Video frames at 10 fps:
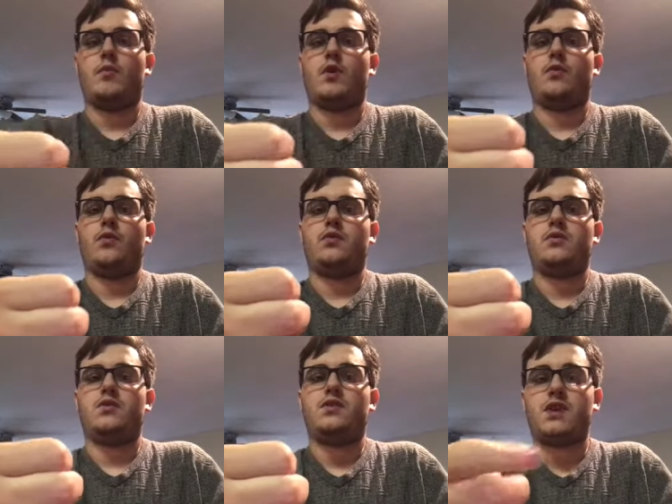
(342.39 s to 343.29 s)
both
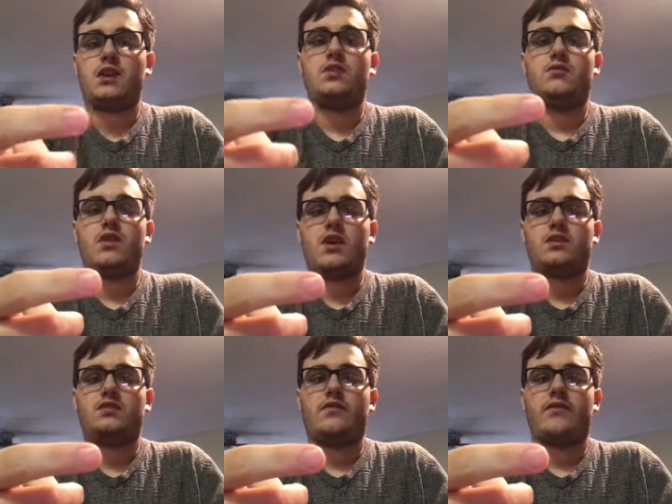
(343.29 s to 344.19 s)
"Thank You
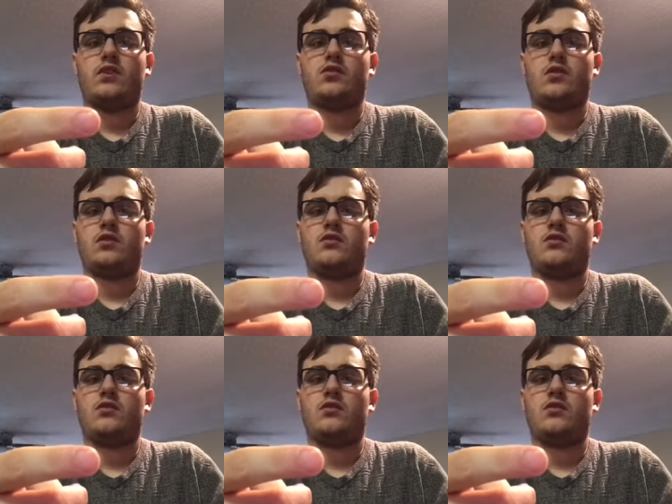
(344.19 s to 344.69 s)
Next" featuring